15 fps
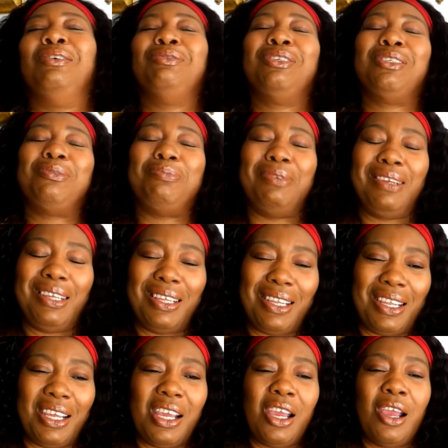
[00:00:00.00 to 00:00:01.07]
I'm just
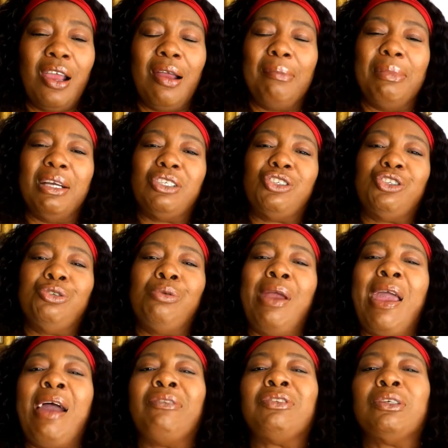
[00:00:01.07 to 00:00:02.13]
playing but you
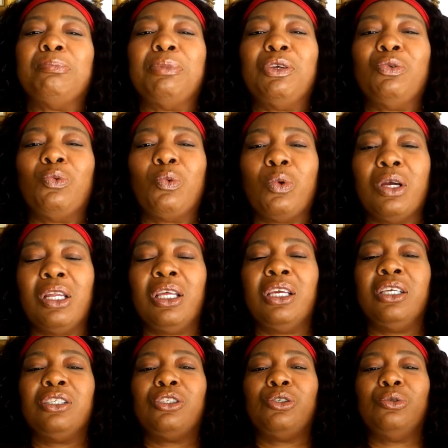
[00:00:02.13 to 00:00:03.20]
have to be
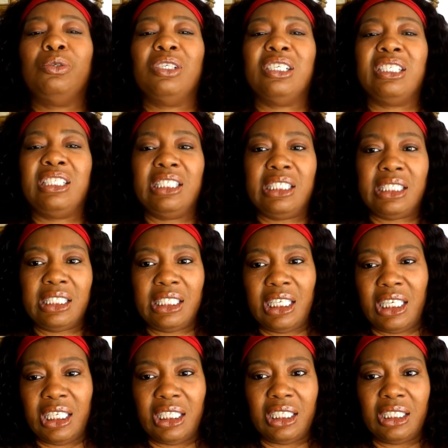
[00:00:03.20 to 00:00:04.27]
willing to
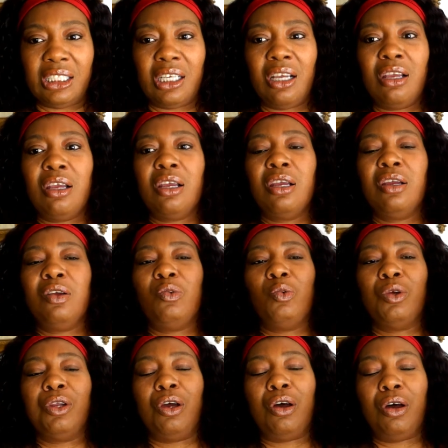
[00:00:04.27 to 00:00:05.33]
assist
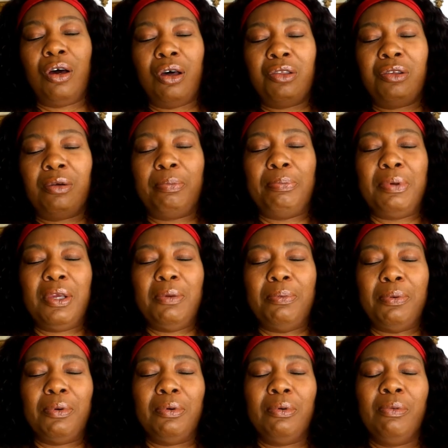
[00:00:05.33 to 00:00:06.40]
with other
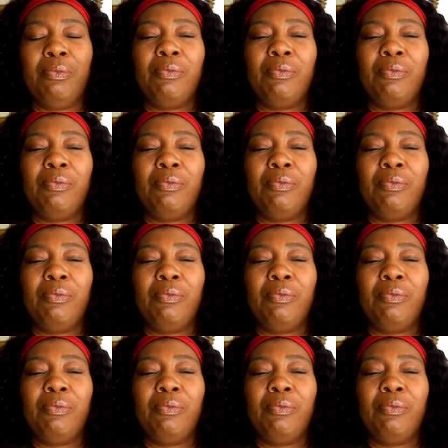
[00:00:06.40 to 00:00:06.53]
people